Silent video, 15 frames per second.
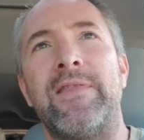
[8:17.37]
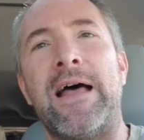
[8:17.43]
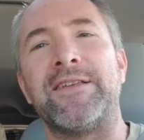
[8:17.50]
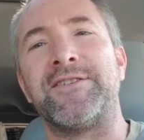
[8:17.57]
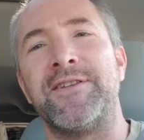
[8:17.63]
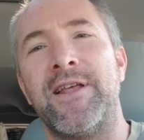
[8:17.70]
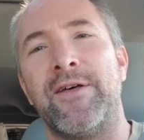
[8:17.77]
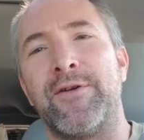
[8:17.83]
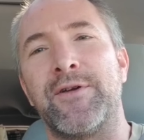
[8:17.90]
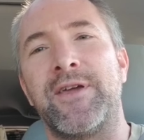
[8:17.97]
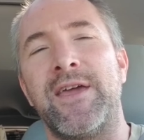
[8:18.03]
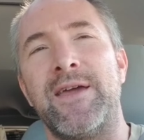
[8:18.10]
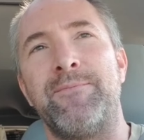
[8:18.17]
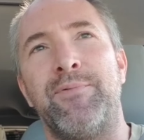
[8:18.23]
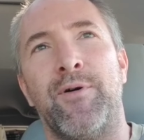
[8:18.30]
that's another
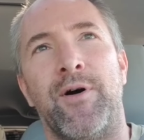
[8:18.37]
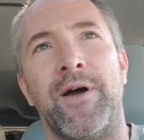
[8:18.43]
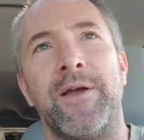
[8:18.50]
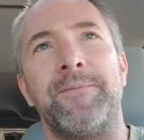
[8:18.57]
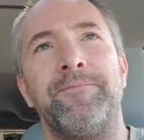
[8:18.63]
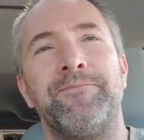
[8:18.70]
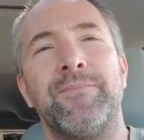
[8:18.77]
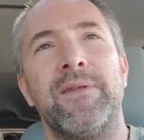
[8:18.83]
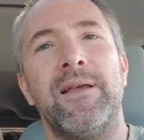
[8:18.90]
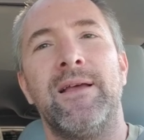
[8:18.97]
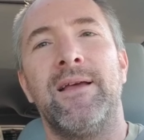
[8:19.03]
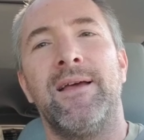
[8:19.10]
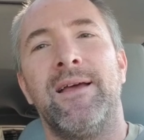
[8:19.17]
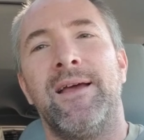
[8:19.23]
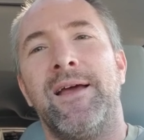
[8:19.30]
key point
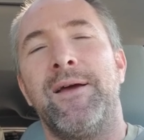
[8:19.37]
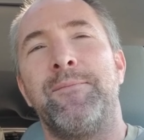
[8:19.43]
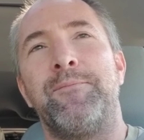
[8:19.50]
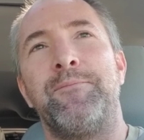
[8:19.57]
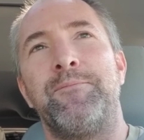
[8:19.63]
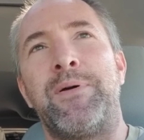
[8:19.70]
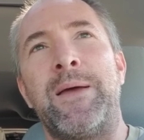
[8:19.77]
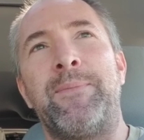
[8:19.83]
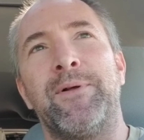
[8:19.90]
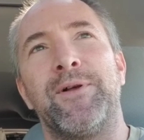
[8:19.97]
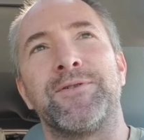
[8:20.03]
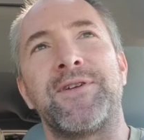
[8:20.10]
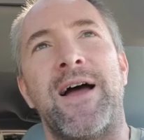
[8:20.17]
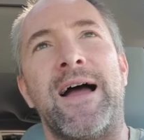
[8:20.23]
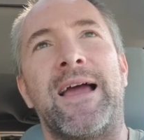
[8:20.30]
people
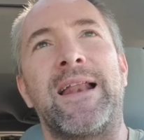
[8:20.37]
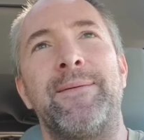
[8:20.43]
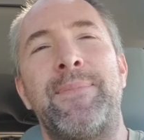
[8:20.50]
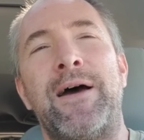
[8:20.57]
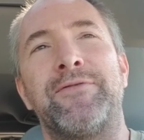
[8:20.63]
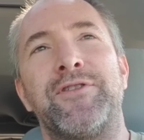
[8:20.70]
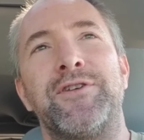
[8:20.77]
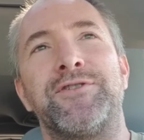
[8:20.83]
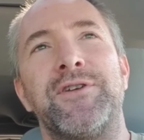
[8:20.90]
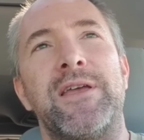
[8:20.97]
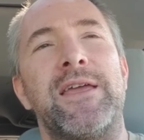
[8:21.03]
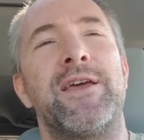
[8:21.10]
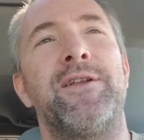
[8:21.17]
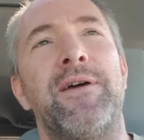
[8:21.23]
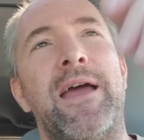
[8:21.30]
are talking about this.
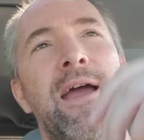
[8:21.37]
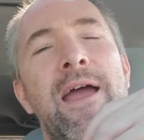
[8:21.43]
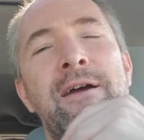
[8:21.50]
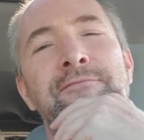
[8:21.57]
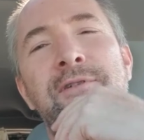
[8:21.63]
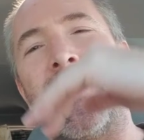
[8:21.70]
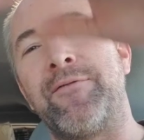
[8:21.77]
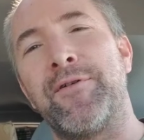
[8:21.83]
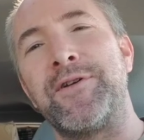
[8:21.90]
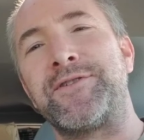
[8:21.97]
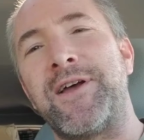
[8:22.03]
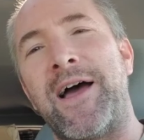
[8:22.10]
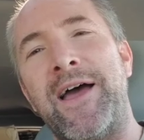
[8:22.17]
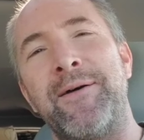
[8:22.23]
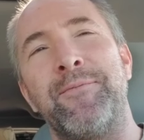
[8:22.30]
You know, every
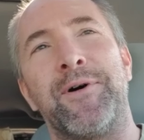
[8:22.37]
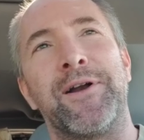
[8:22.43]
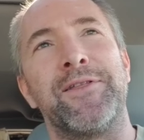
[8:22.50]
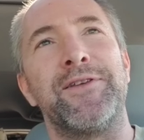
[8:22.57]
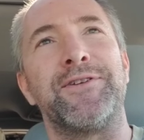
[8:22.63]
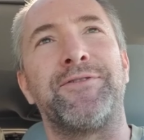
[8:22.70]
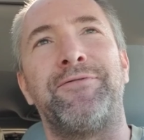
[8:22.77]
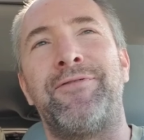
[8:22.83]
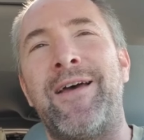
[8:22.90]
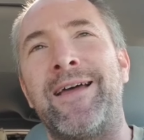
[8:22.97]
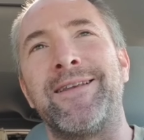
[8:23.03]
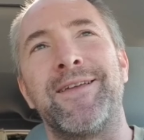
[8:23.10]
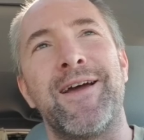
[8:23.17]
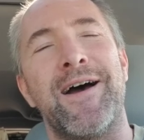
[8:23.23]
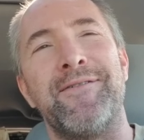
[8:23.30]
time one of these
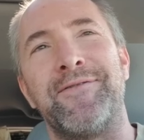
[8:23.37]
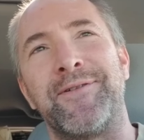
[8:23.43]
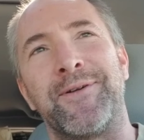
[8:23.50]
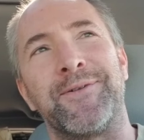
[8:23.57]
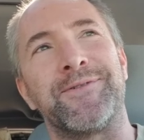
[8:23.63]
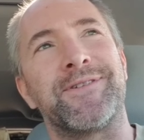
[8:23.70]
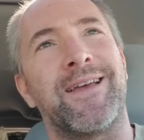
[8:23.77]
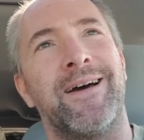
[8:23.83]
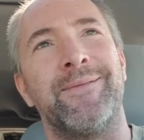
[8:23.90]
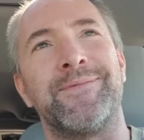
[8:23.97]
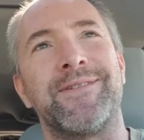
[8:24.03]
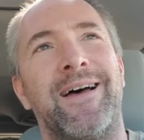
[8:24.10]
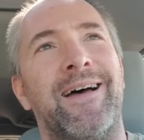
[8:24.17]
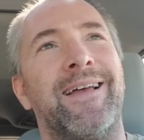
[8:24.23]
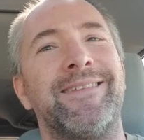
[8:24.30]
Fed governors
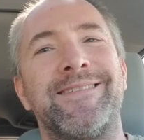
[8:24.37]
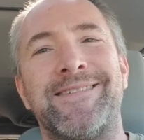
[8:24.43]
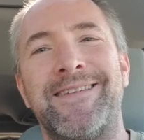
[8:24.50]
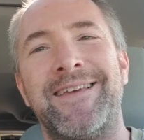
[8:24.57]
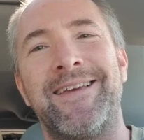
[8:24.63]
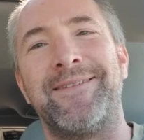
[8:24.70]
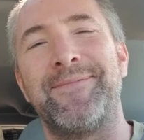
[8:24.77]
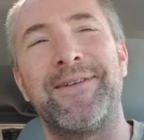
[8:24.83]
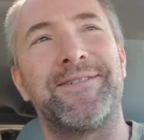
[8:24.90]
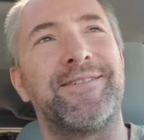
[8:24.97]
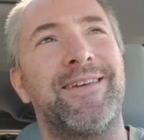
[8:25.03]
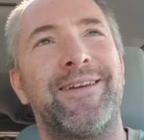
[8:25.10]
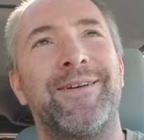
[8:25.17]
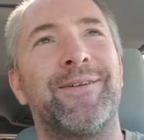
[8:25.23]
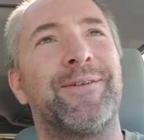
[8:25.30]
comes on
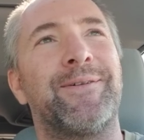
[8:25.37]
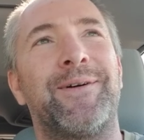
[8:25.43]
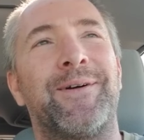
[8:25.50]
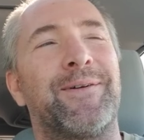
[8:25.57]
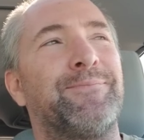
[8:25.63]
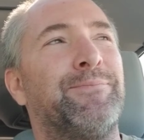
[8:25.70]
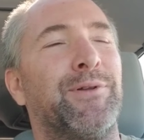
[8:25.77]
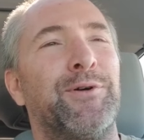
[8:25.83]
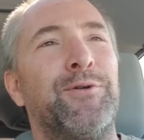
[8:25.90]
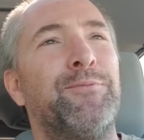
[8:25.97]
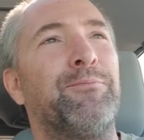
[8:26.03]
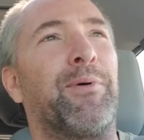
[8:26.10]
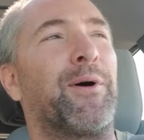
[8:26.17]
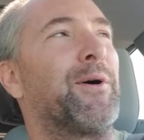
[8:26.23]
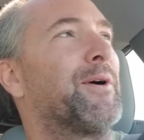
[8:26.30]
CNBC or, or
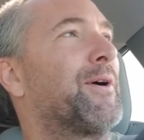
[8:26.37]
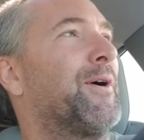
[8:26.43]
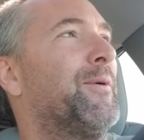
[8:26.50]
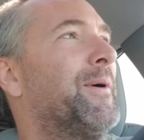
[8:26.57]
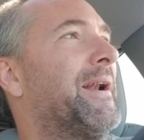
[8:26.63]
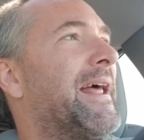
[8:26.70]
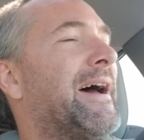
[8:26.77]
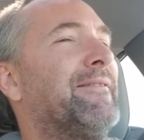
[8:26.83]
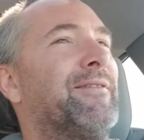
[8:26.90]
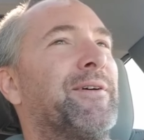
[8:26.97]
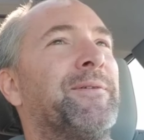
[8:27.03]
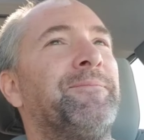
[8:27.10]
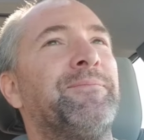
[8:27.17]
Bloomberg or whatever